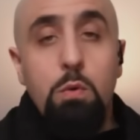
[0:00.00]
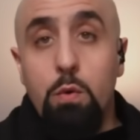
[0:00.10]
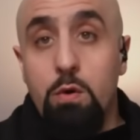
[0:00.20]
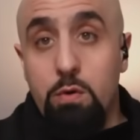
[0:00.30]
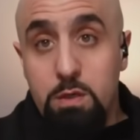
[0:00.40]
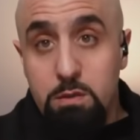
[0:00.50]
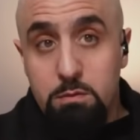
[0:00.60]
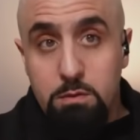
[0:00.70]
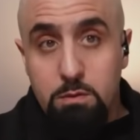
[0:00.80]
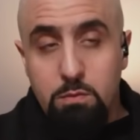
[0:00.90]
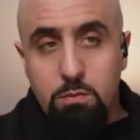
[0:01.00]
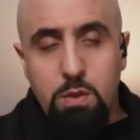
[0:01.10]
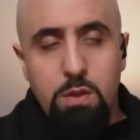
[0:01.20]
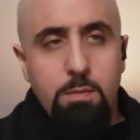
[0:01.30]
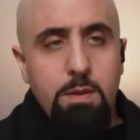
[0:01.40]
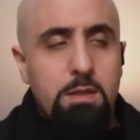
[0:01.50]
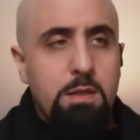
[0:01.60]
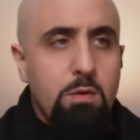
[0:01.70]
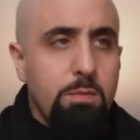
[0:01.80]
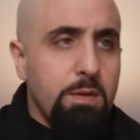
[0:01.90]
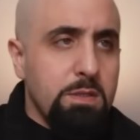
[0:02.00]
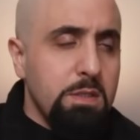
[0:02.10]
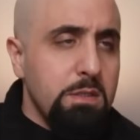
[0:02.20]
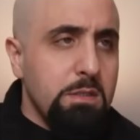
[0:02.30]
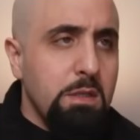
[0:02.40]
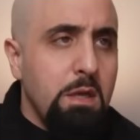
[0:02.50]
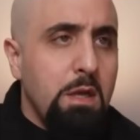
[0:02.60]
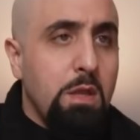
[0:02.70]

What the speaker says: We're worried with the military presence.